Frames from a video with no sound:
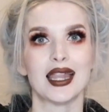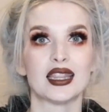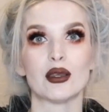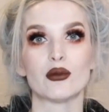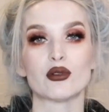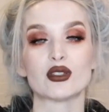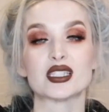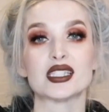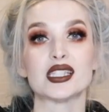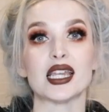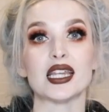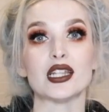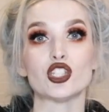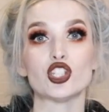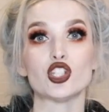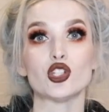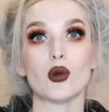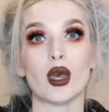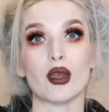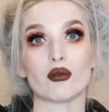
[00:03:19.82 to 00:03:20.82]
they will send
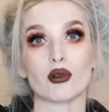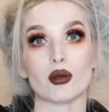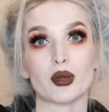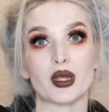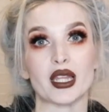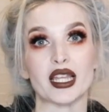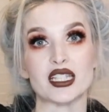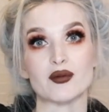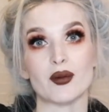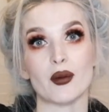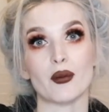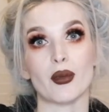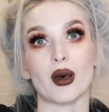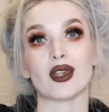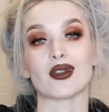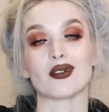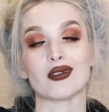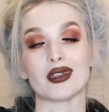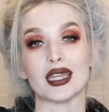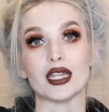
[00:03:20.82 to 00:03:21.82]
you a replacement
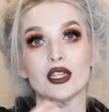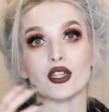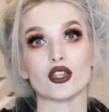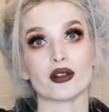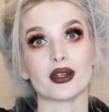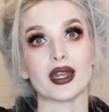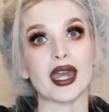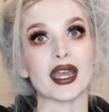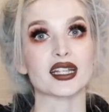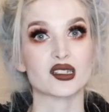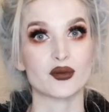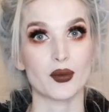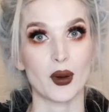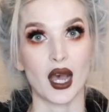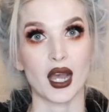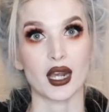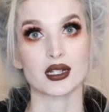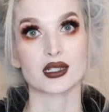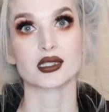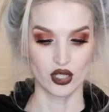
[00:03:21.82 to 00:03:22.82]
bottle in your next box.